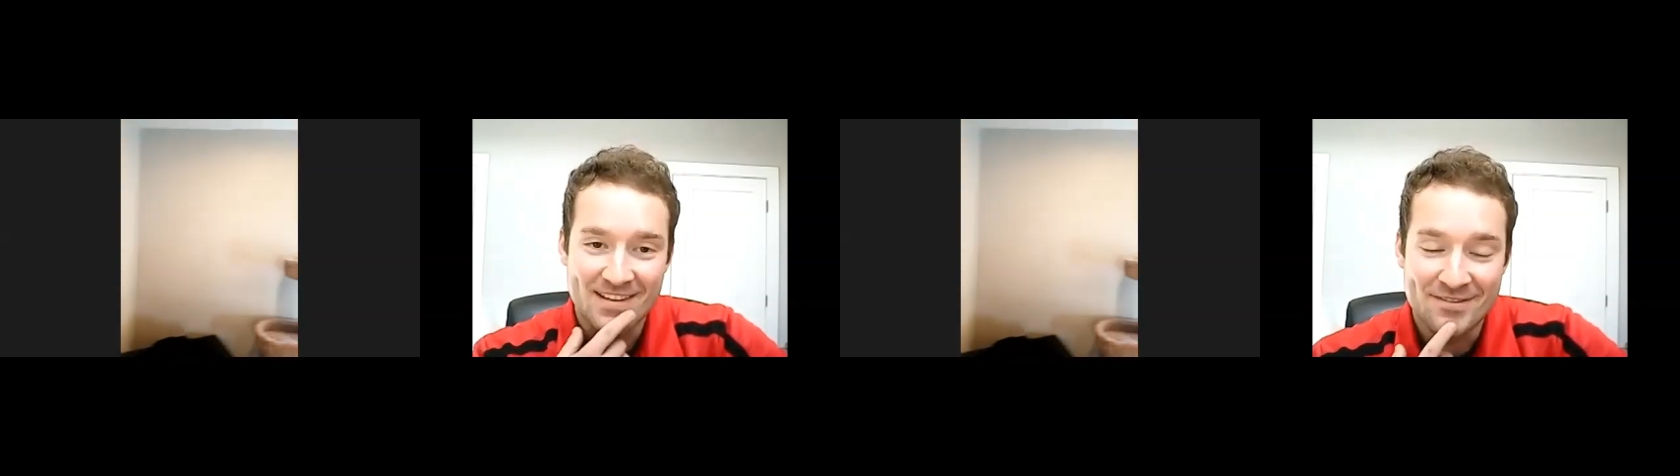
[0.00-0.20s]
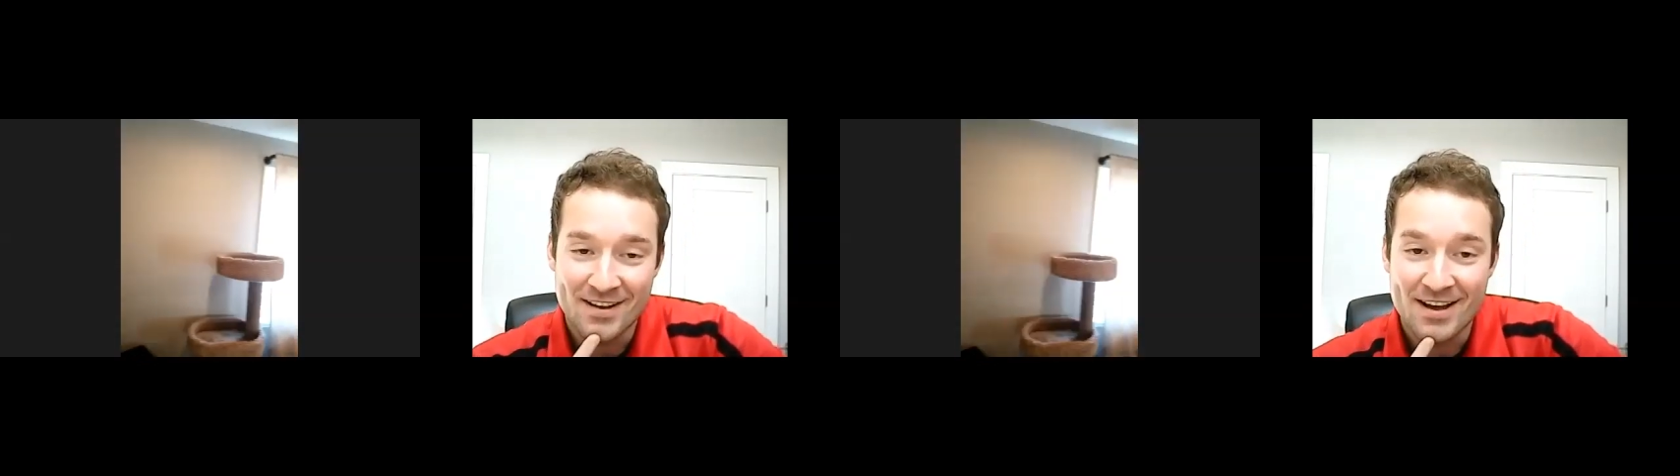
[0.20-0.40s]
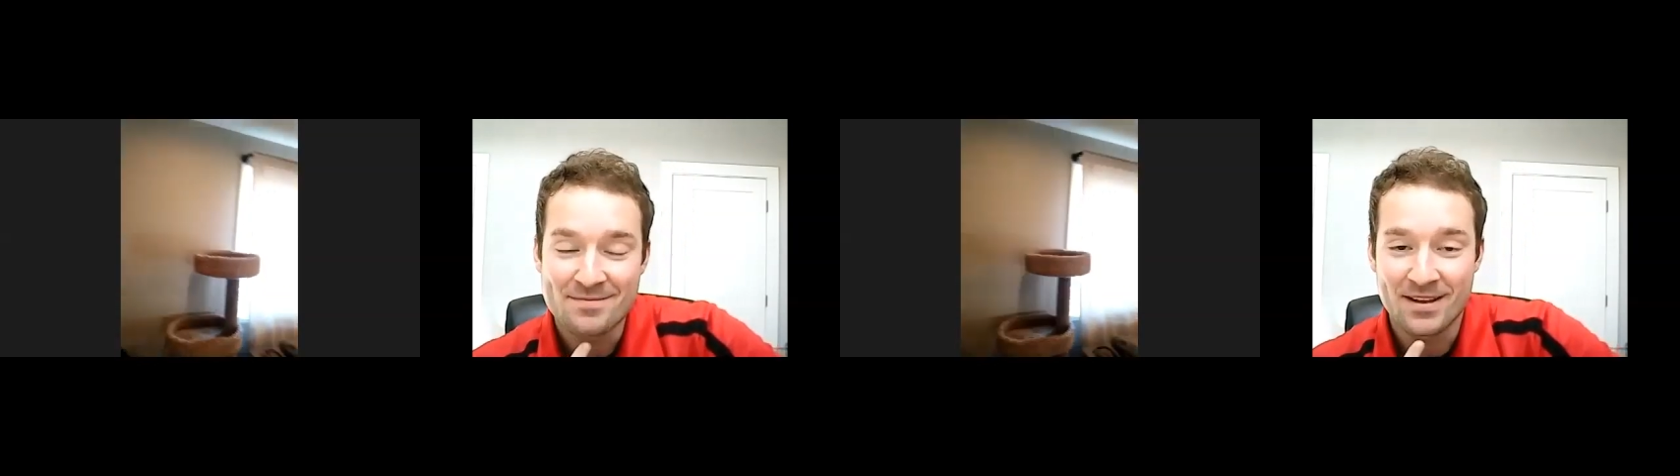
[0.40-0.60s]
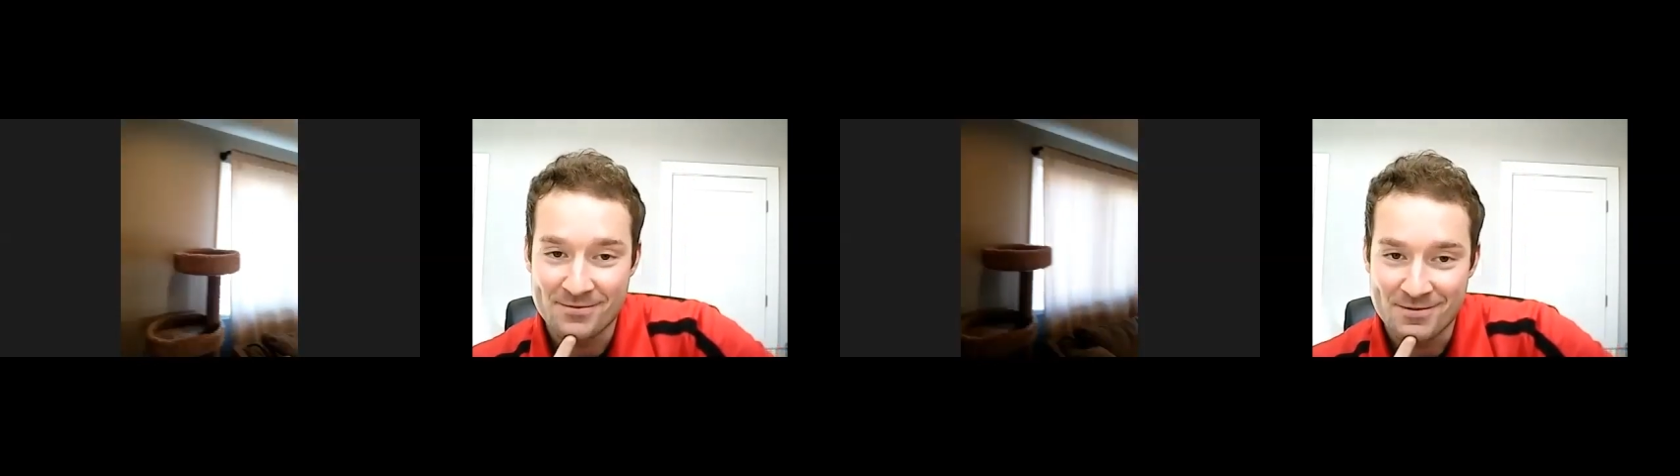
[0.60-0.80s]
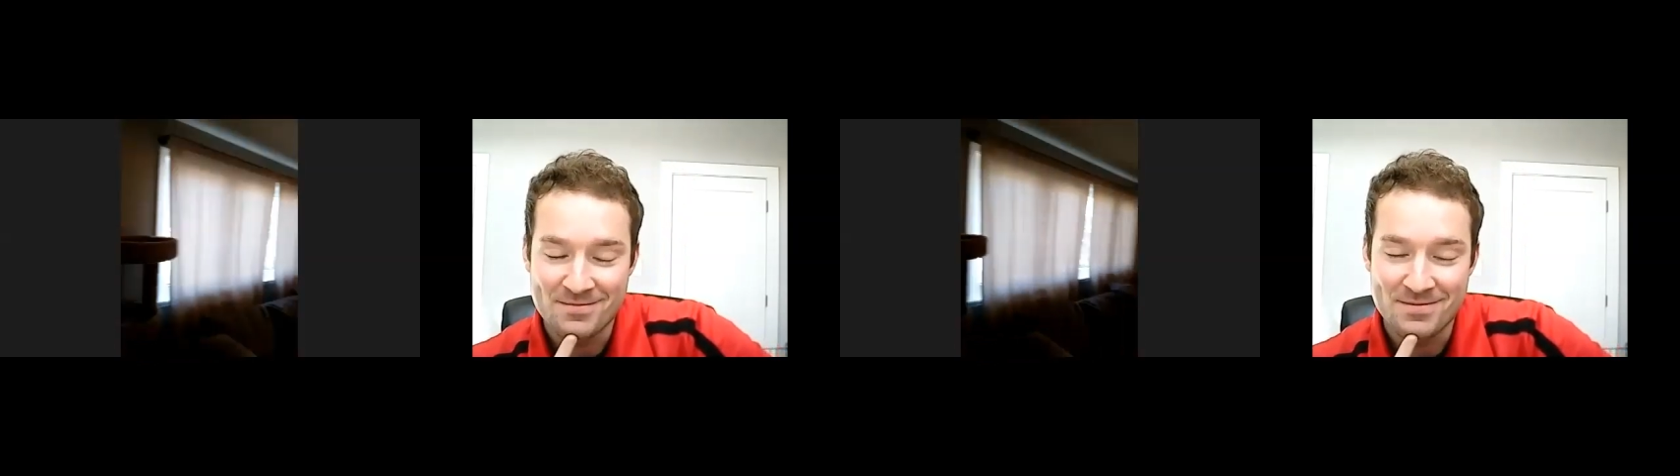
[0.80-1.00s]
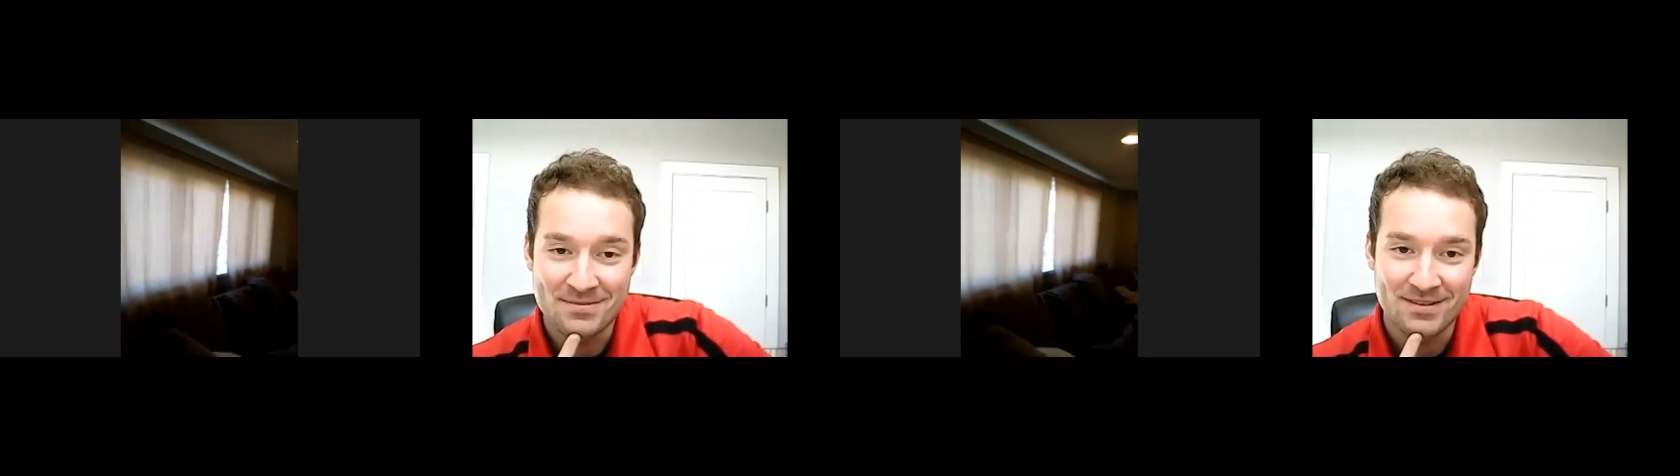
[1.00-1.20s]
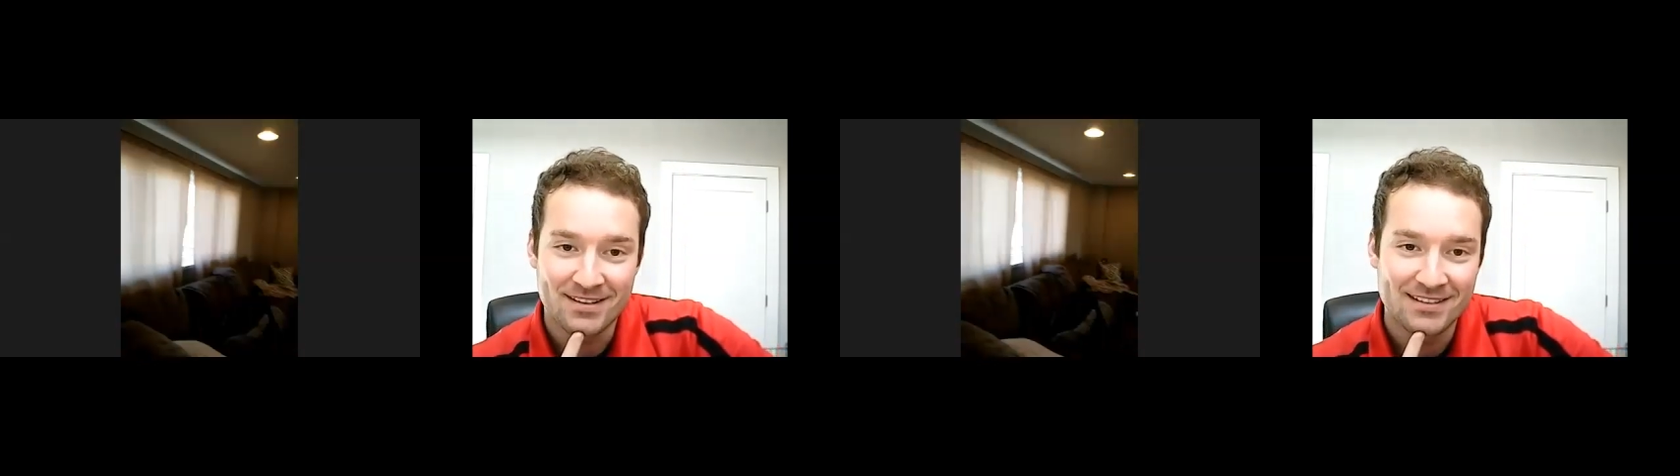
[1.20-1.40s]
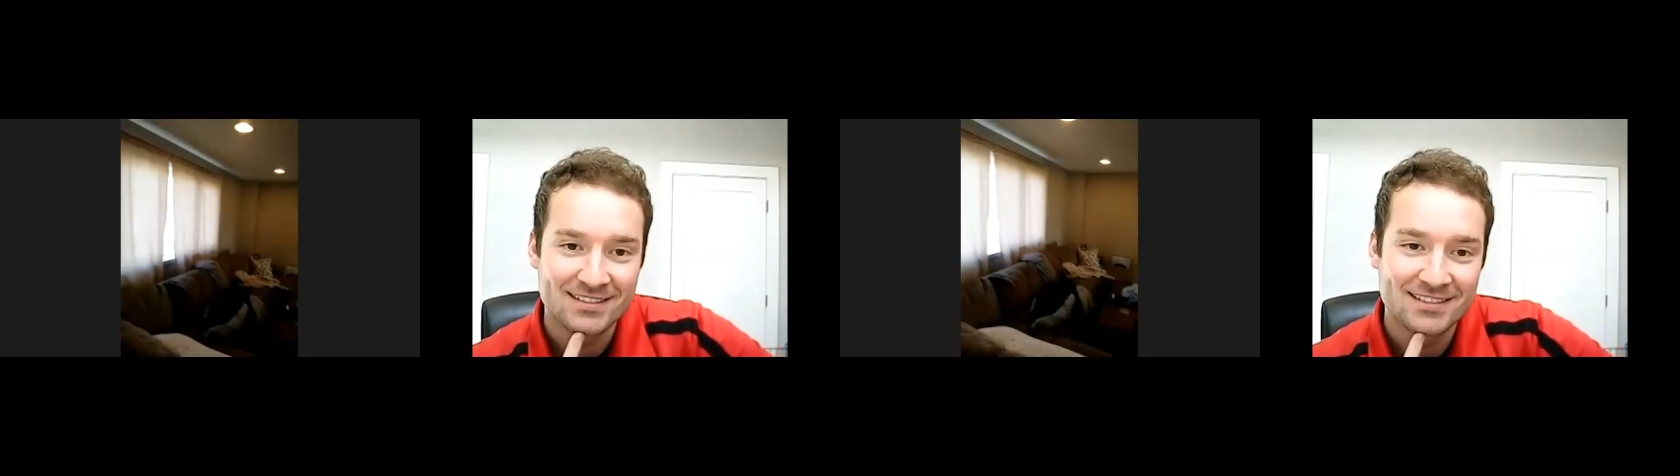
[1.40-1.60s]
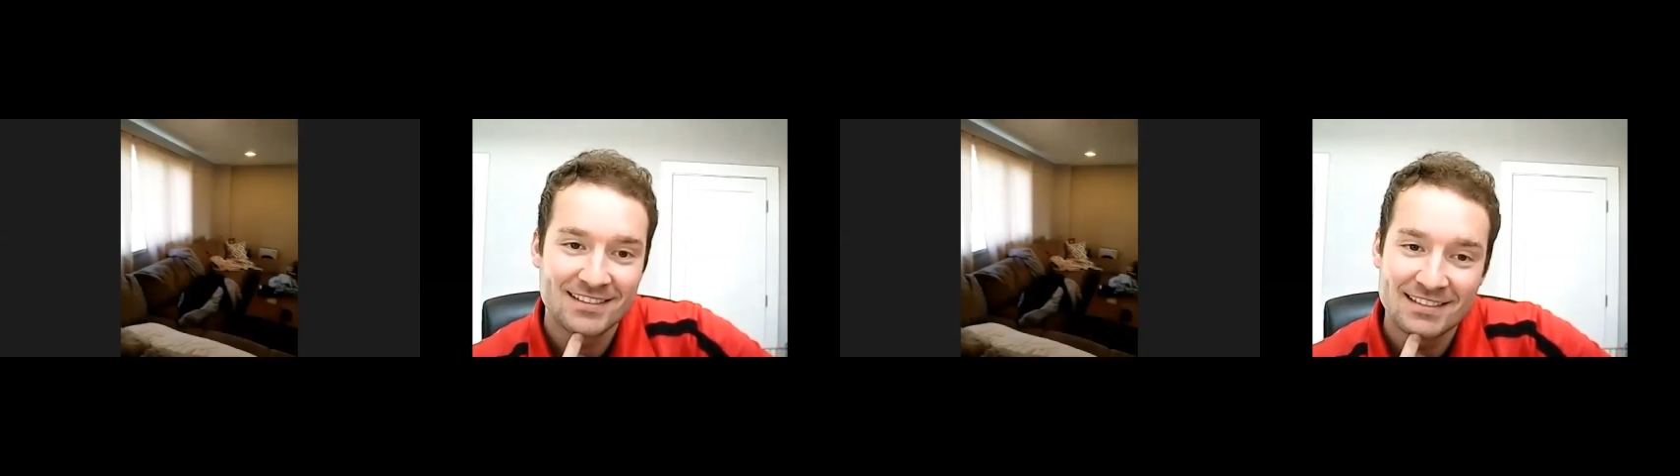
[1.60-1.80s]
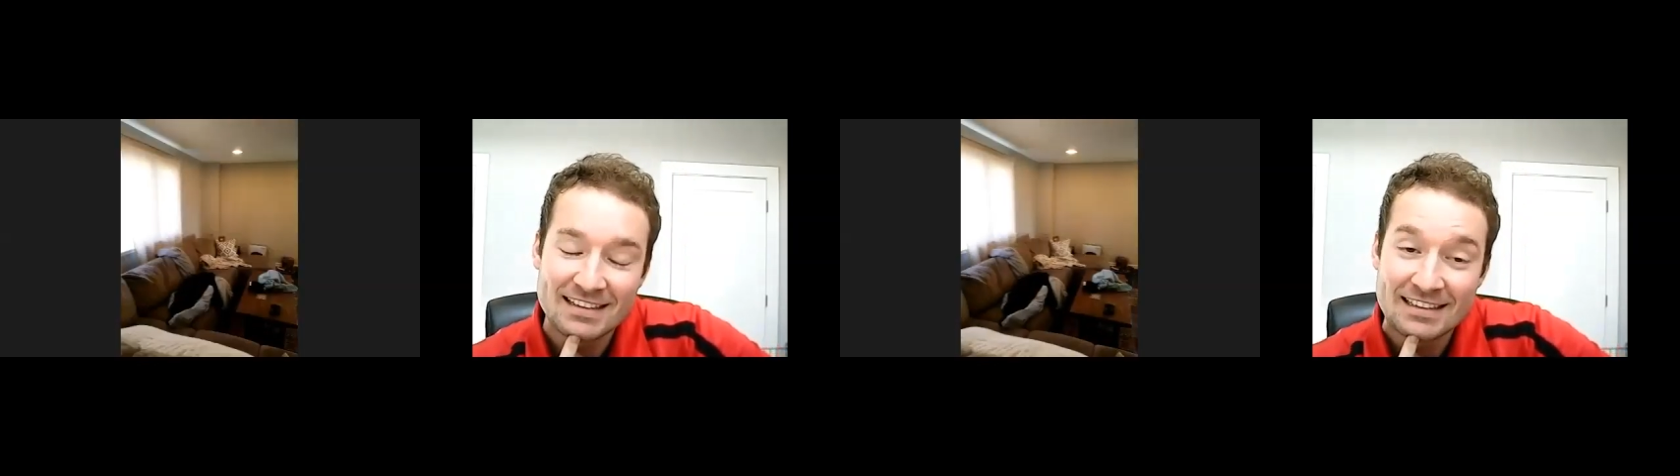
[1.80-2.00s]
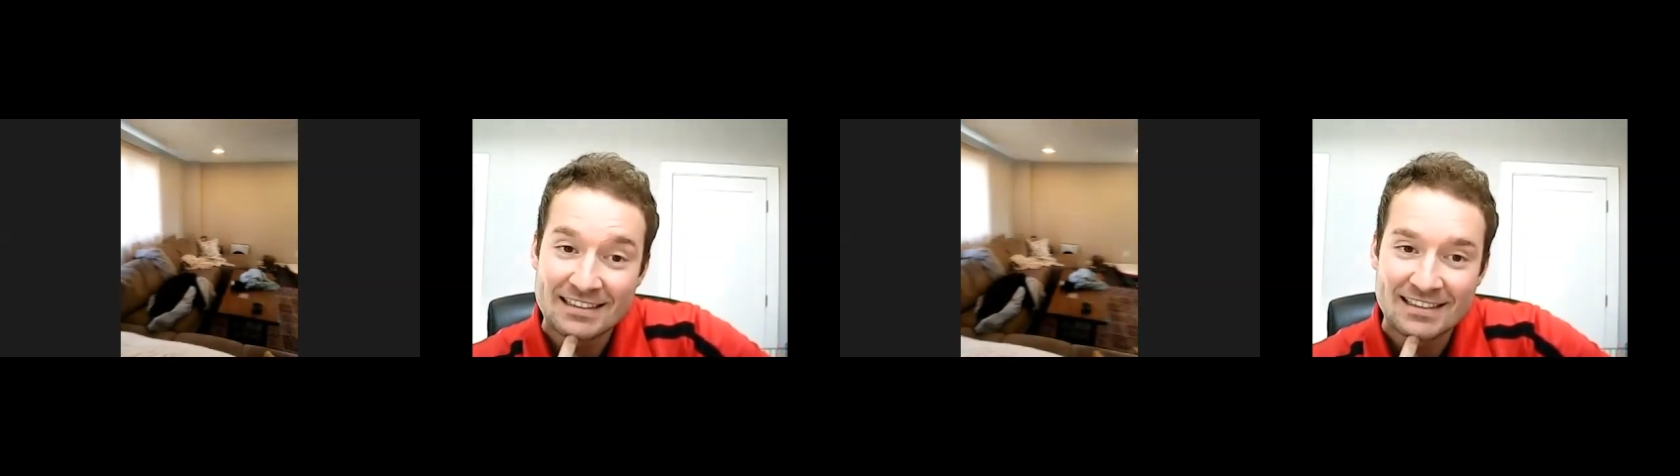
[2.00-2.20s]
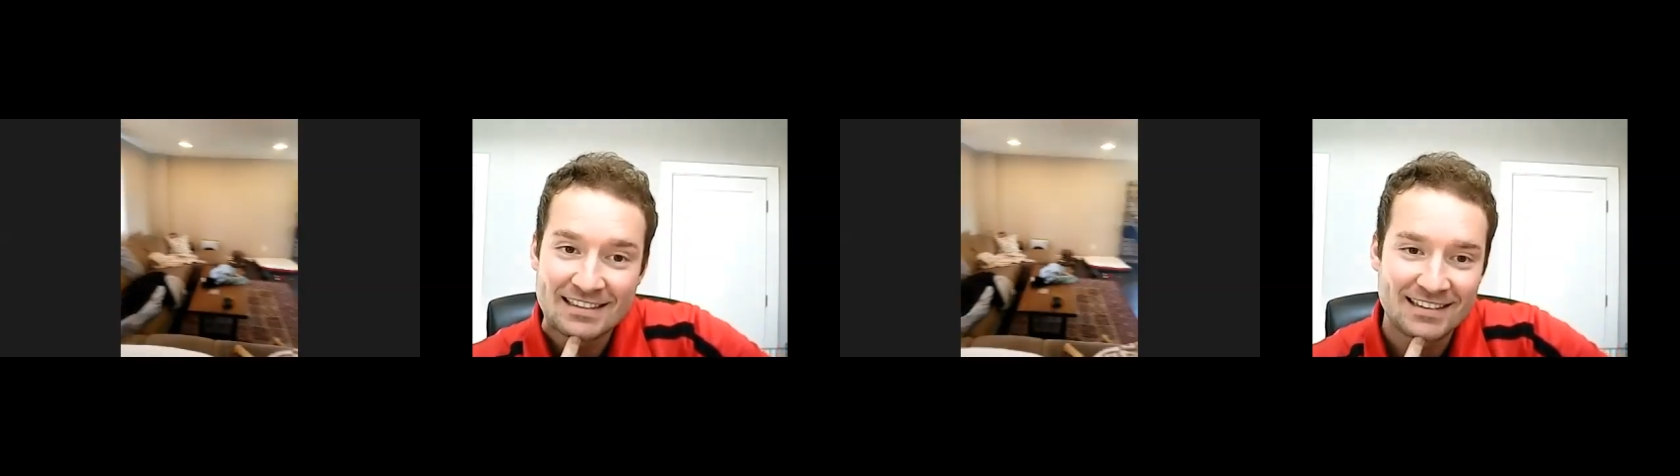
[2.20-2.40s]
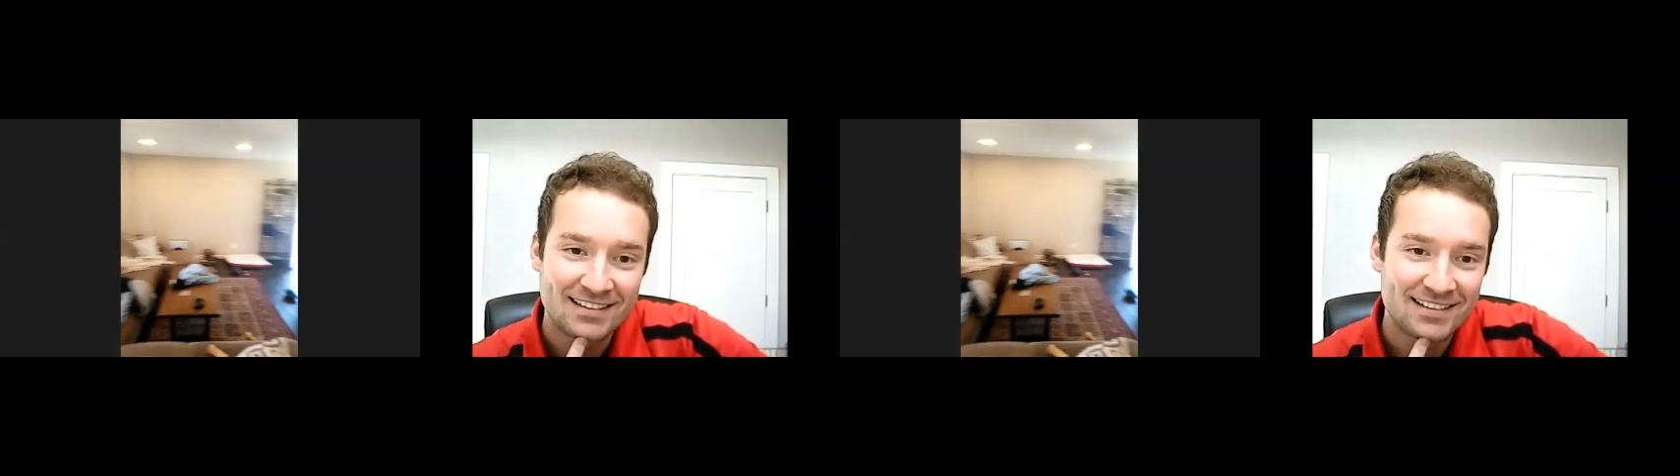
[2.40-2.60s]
I forgot about the wallpaper. Yeesh.